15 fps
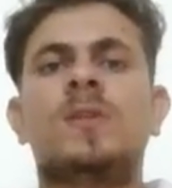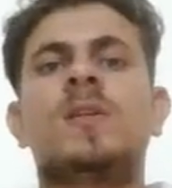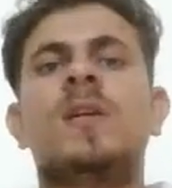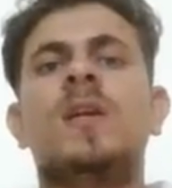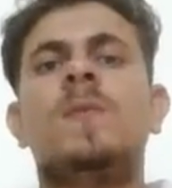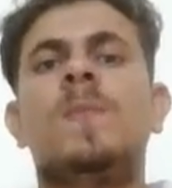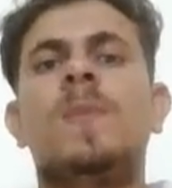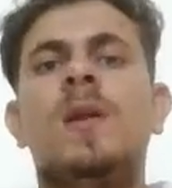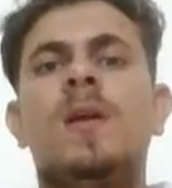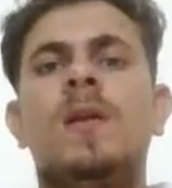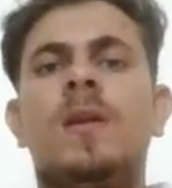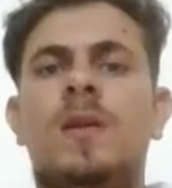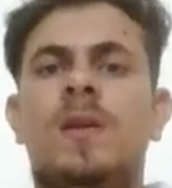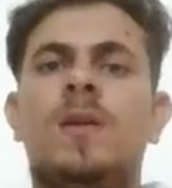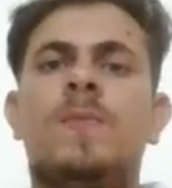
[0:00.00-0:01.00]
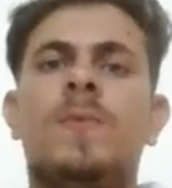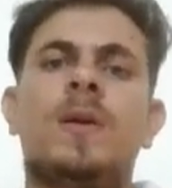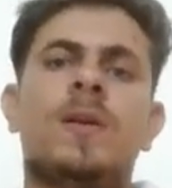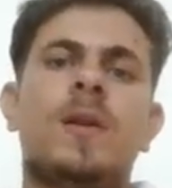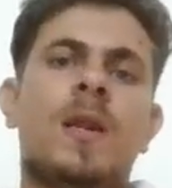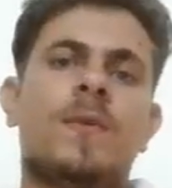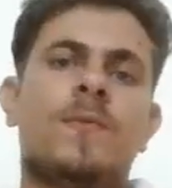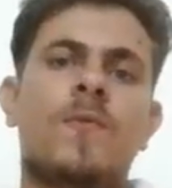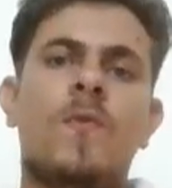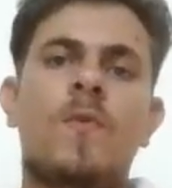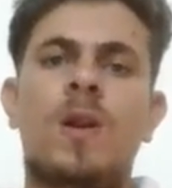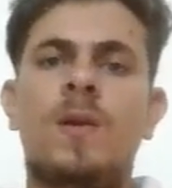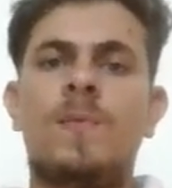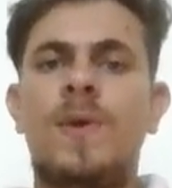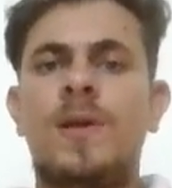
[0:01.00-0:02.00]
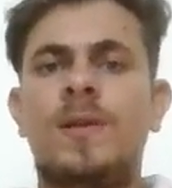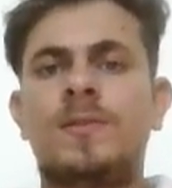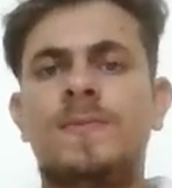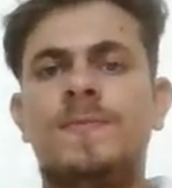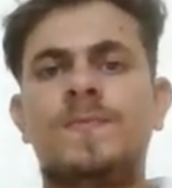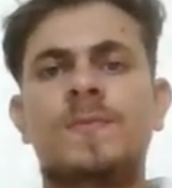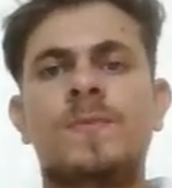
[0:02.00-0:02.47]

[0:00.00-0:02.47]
screenplay written by Dan Fogelman,